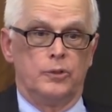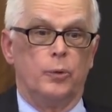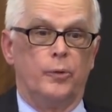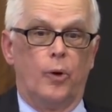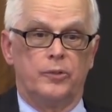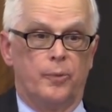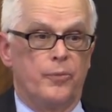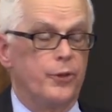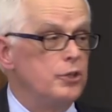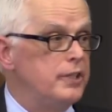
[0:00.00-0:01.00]
So we went
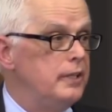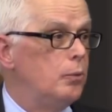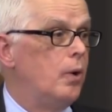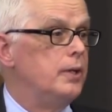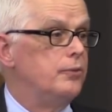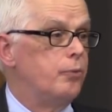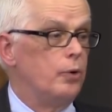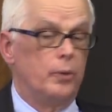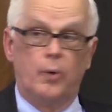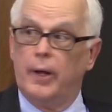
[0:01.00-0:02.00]
from 13-to-1 to
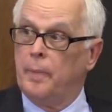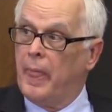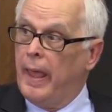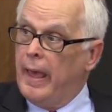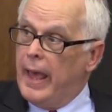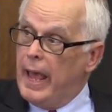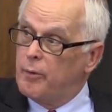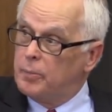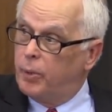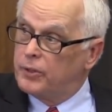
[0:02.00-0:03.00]
4-to-1.
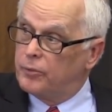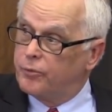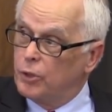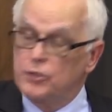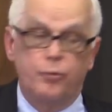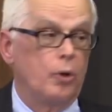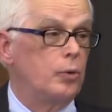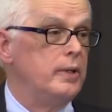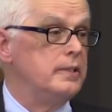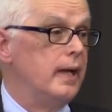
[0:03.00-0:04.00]
And we put the first four
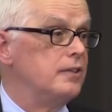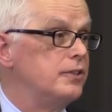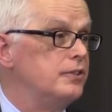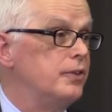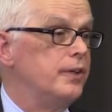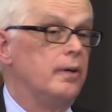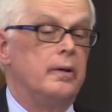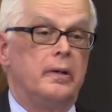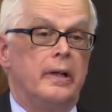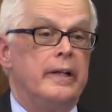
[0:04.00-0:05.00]
quintiles such that they're
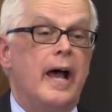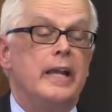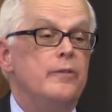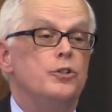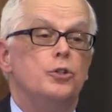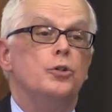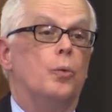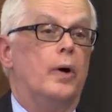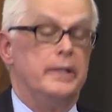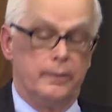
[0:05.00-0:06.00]
not even
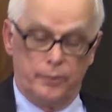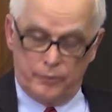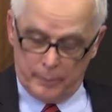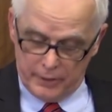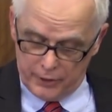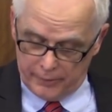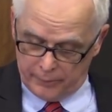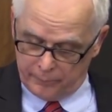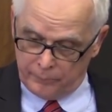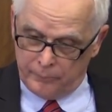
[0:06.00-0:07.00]
2-to-1 different from each
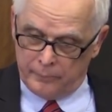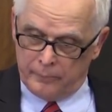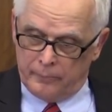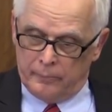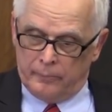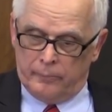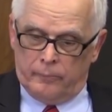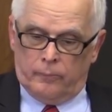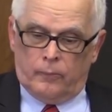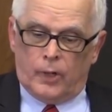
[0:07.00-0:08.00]
other.
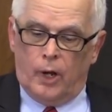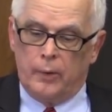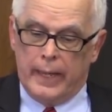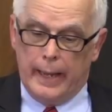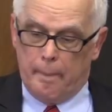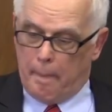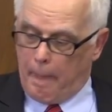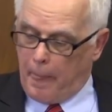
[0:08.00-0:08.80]
Okay.